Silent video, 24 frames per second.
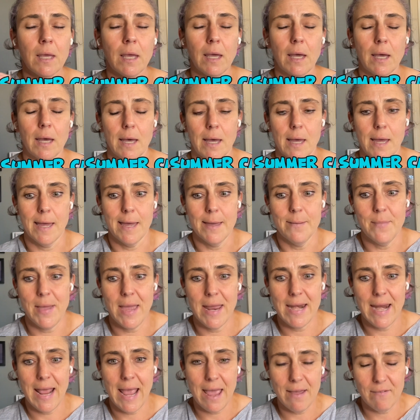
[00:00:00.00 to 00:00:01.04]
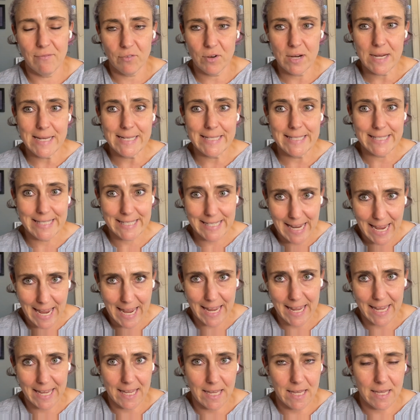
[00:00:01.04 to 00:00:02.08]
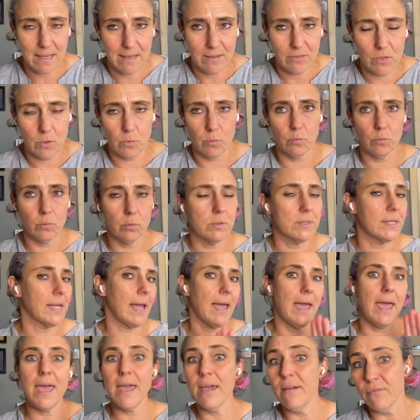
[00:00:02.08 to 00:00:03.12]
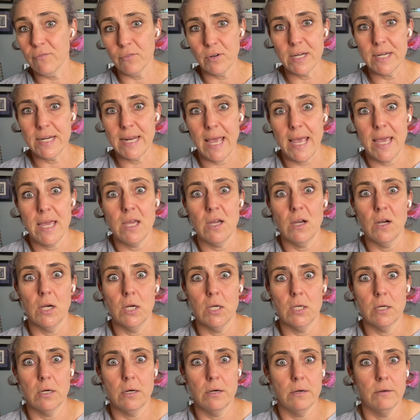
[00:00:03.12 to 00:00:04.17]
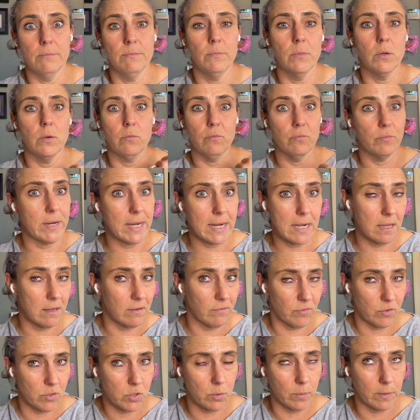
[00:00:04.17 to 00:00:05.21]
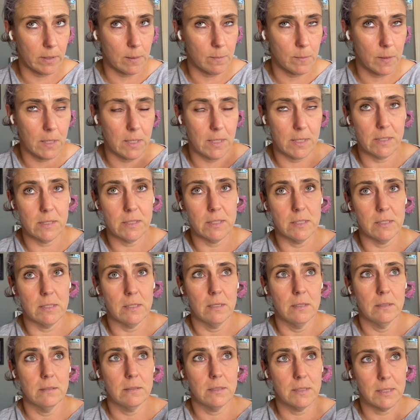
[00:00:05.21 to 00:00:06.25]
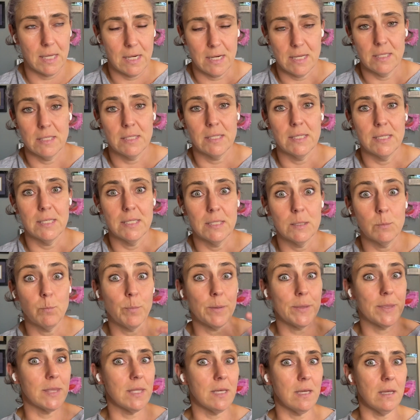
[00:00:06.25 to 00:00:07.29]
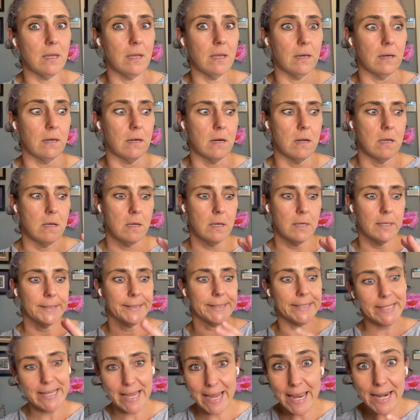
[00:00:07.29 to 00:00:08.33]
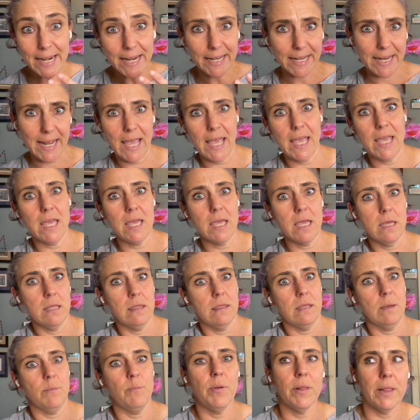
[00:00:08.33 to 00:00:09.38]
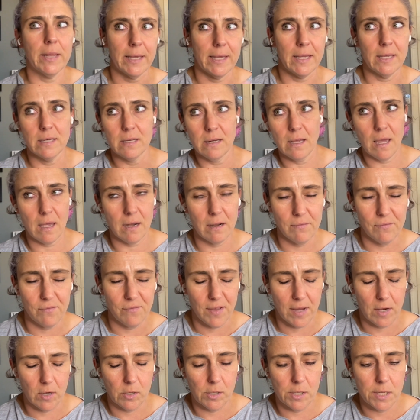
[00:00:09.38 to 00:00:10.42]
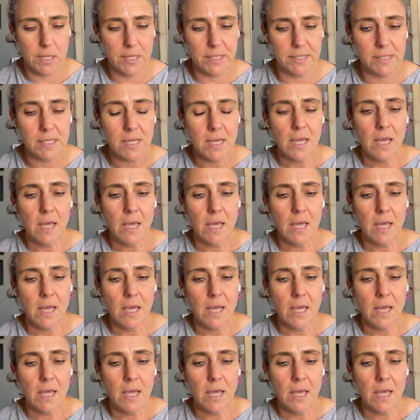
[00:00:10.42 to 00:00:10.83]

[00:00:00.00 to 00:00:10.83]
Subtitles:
And every day, the rules every day are reading for 20 minutes, sentences. But then day to day, the plan kind of varies.